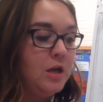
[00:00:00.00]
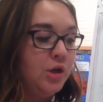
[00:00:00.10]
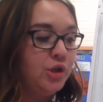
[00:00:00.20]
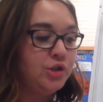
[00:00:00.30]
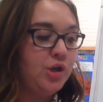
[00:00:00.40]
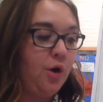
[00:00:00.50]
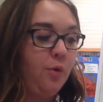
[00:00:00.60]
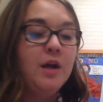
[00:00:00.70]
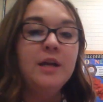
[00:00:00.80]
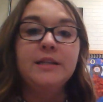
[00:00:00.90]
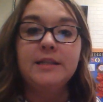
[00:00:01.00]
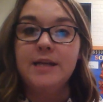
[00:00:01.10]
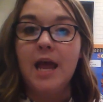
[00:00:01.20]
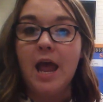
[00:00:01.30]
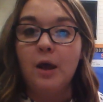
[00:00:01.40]
So,
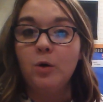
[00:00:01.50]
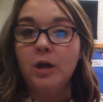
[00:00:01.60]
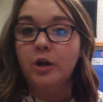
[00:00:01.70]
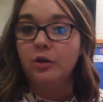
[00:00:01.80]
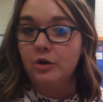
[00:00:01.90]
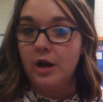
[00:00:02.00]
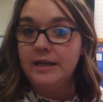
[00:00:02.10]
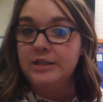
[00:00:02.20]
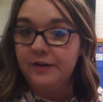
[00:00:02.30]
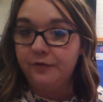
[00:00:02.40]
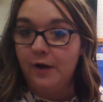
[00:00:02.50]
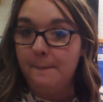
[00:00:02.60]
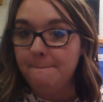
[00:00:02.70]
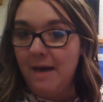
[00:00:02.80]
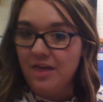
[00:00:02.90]
today we're going to learn a different
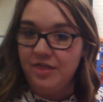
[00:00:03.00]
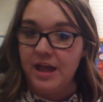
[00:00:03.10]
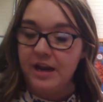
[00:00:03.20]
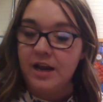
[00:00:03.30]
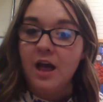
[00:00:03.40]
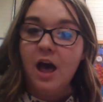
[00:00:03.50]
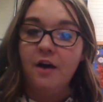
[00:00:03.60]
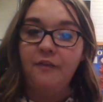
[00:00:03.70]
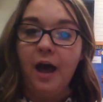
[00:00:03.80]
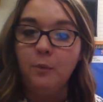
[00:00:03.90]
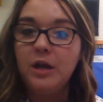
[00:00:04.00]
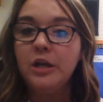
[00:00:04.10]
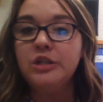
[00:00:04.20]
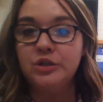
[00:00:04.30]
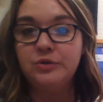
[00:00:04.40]
method of how we
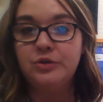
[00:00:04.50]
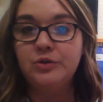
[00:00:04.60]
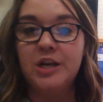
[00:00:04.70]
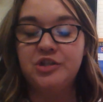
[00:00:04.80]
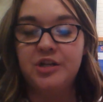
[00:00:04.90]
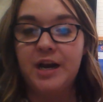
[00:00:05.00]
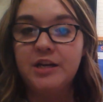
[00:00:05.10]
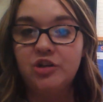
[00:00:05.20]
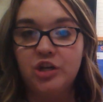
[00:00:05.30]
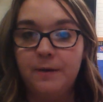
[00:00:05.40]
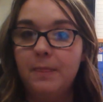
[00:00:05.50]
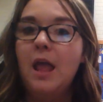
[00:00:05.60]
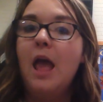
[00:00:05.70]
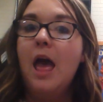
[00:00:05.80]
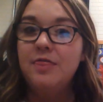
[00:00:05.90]
could do two-digit addition.
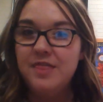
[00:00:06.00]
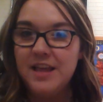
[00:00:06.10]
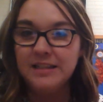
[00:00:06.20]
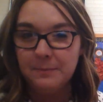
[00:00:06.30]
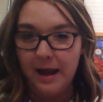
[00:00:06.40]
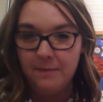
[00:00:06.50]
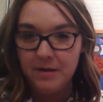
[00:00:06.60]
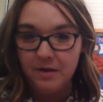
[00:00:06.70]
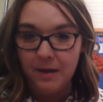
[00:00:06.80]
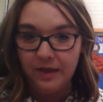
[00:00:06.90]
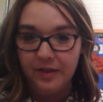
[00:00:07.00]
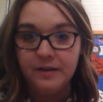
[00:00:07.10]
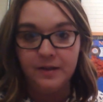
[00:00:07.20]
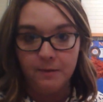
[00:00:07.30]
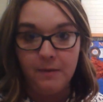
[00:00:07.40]
And this might be the
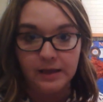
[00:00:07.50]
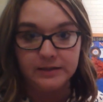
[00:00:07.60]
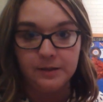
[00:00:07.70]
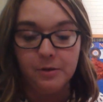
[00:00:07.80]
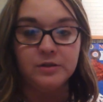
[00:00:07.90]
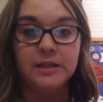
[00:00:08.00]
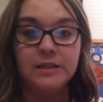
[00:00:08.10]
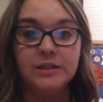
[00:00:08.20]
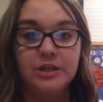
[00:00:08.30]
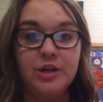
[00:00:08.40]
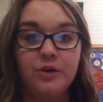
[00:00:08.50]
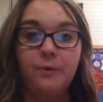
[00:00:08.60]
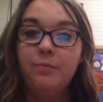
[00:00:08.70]
method that makes the most sense to you.